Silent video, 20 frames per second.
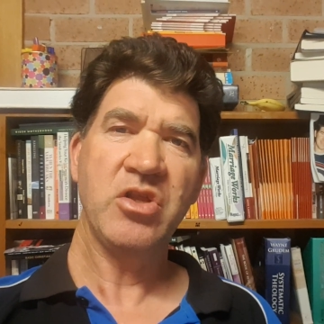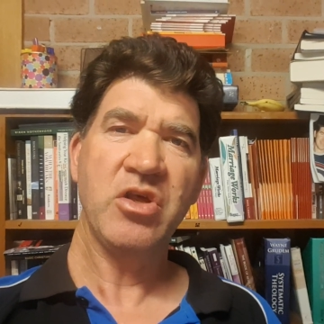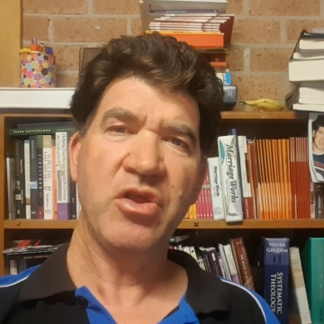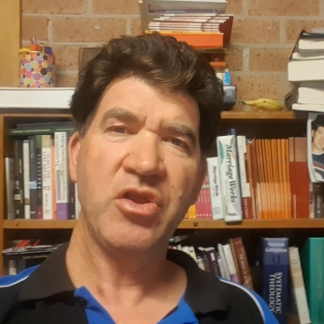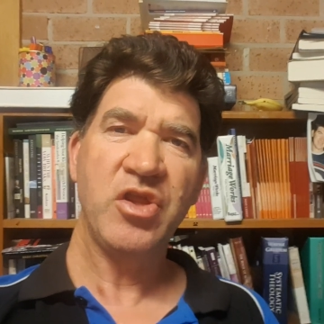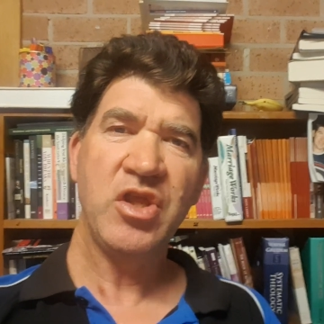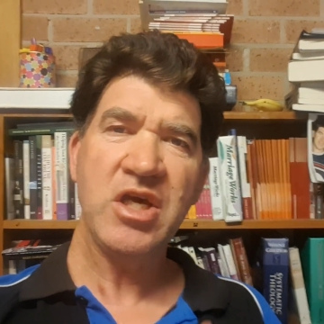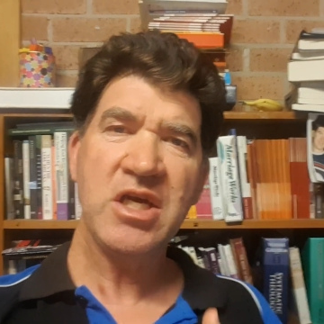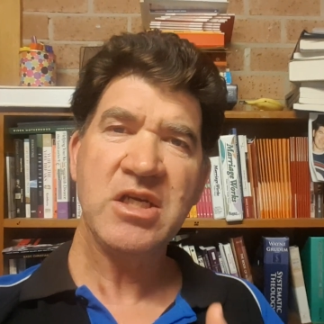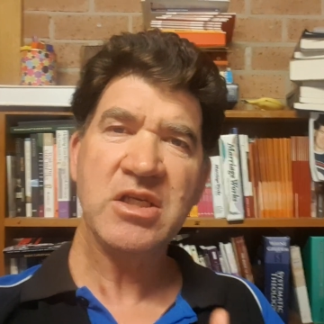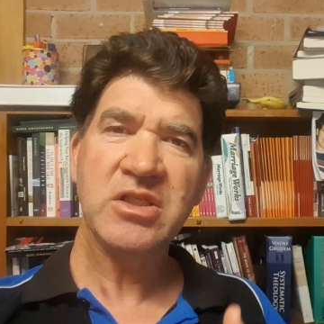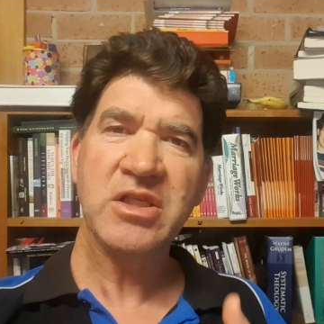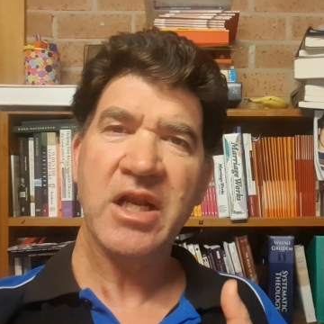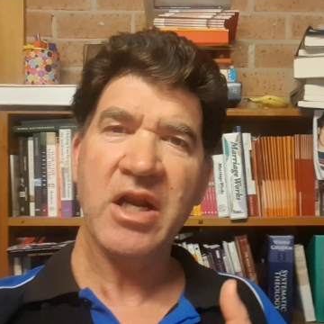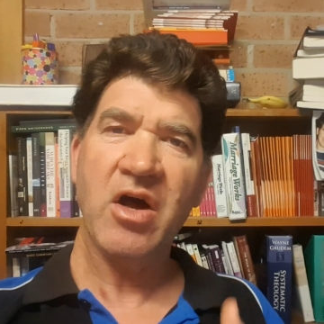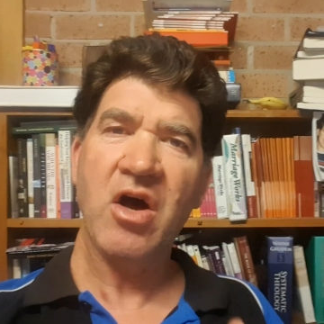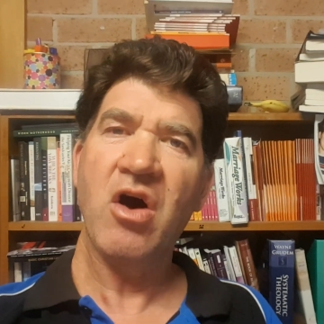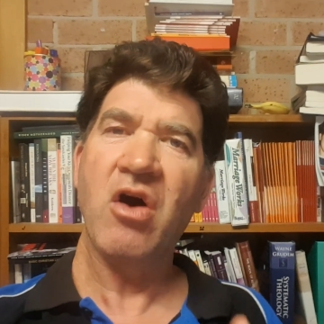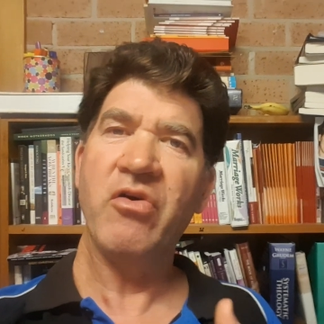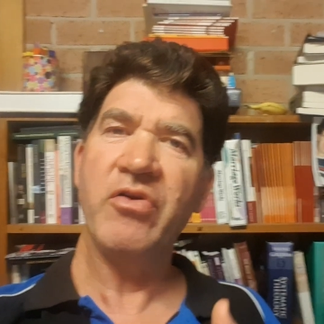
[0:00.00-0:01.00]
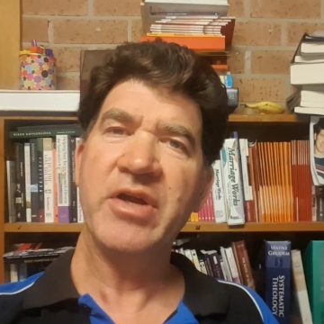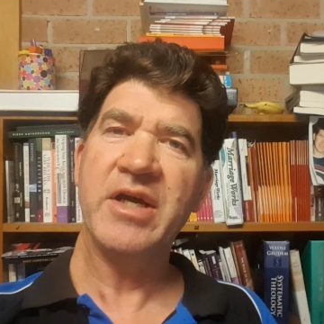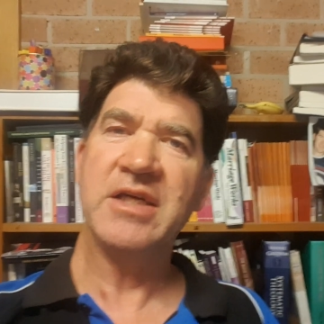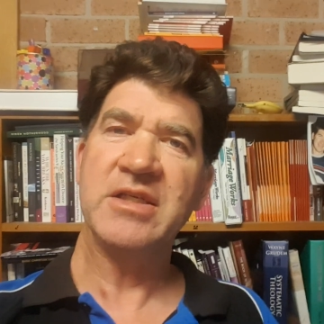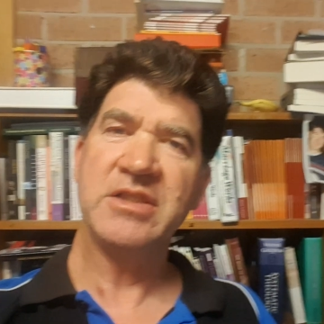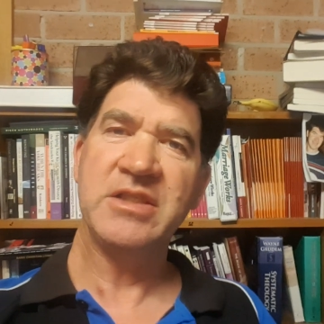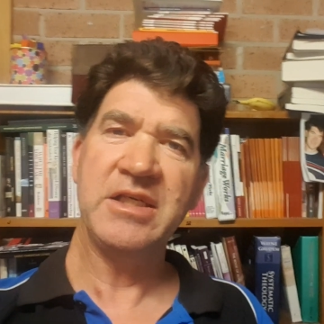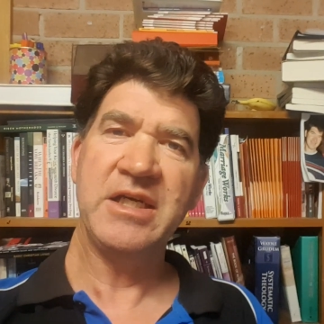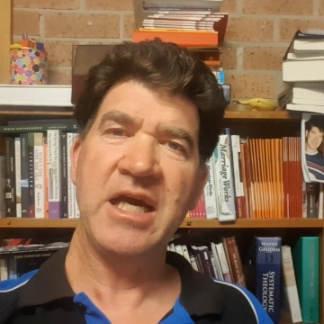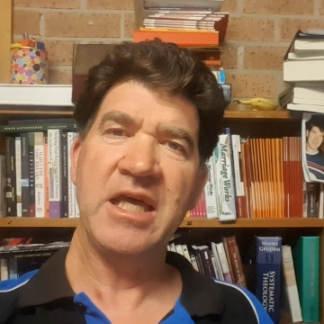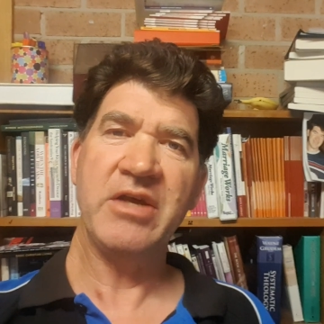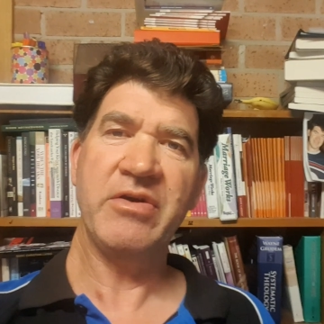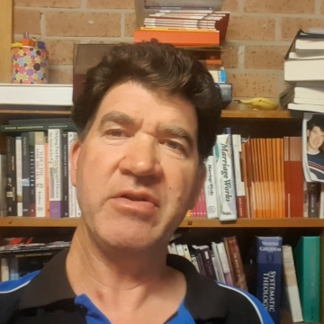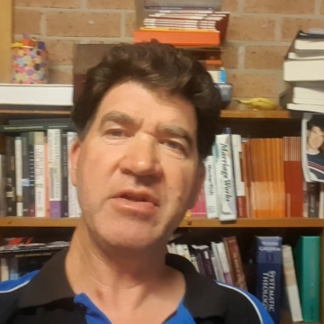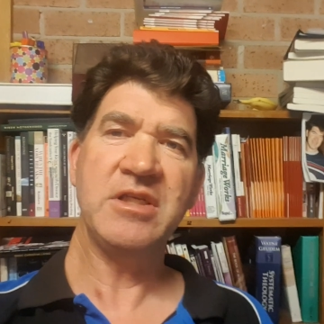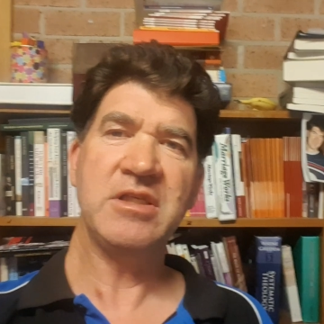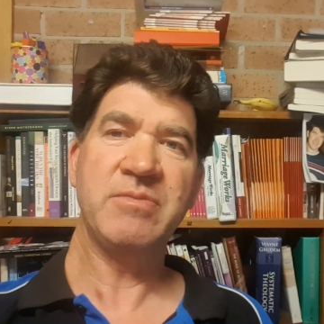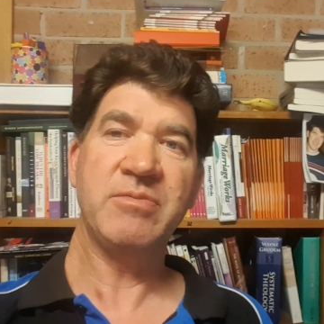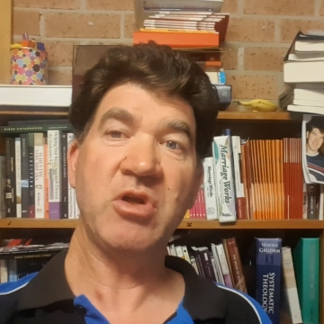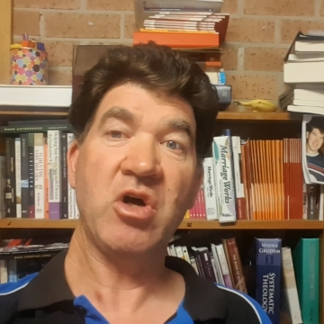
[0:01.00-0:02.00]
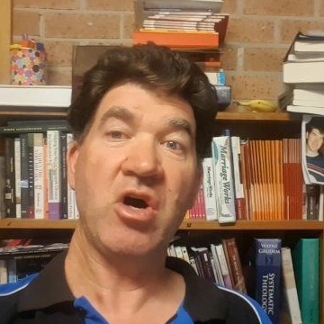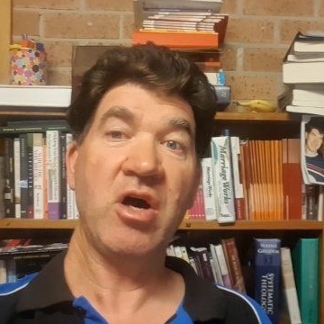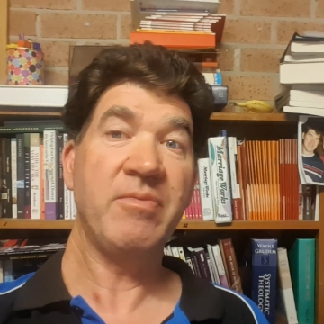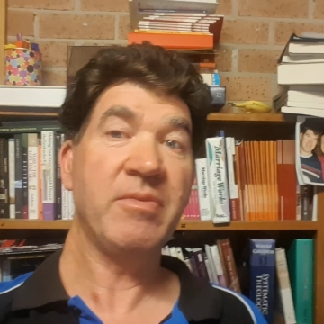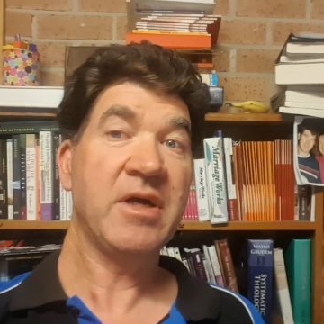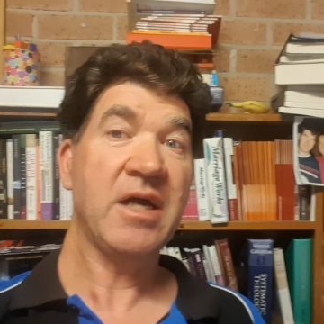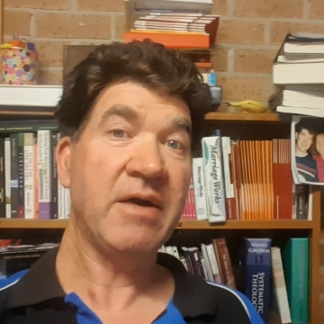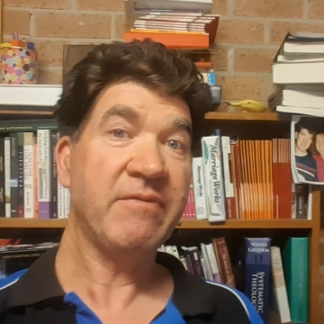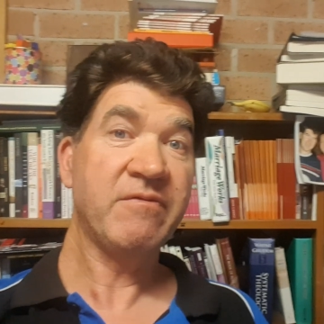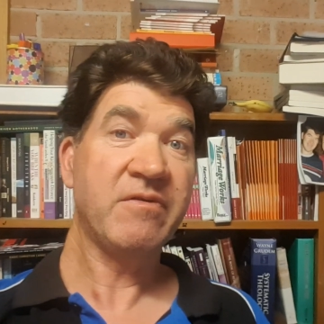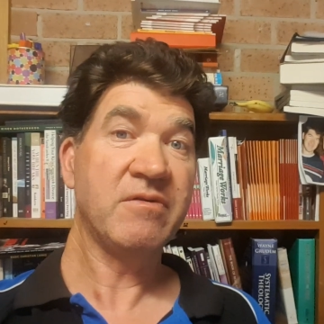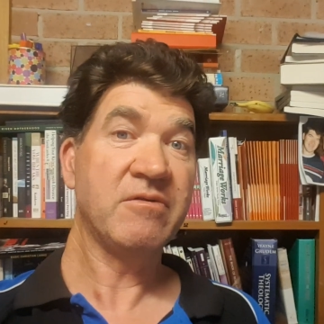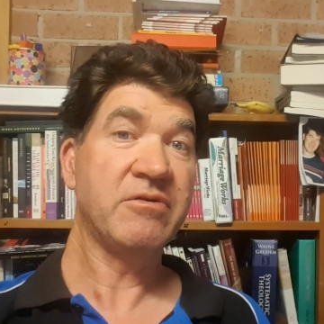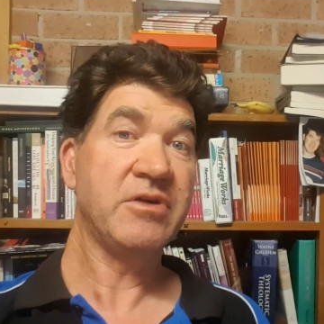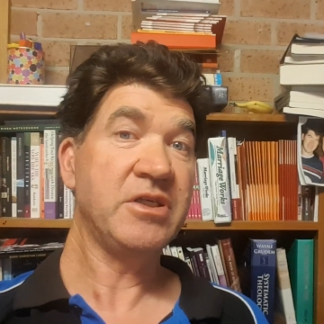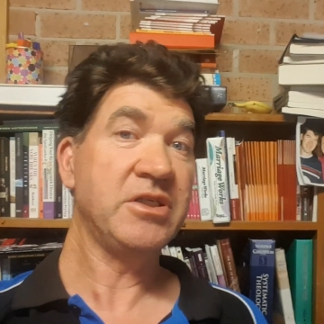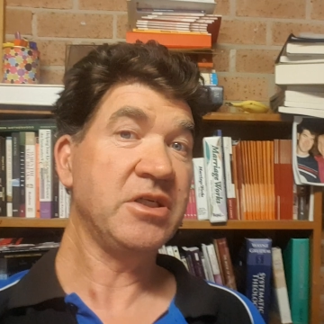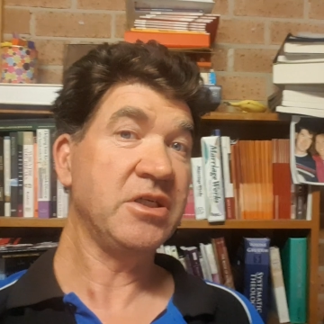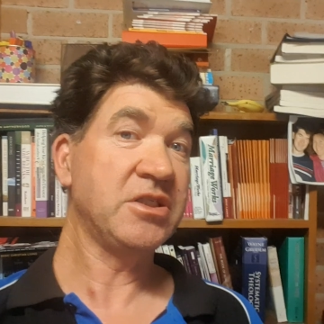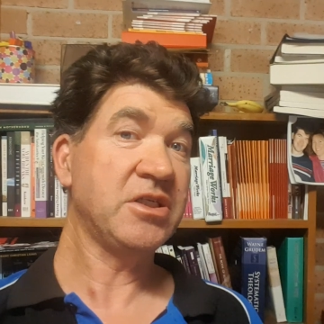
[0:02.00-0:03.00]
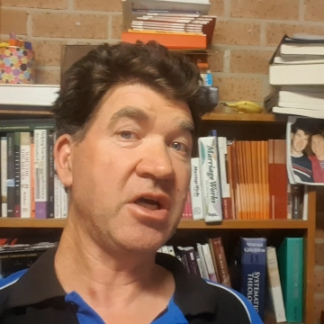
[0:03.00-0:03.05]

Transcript: the things that are holding us together at this time come from Christians.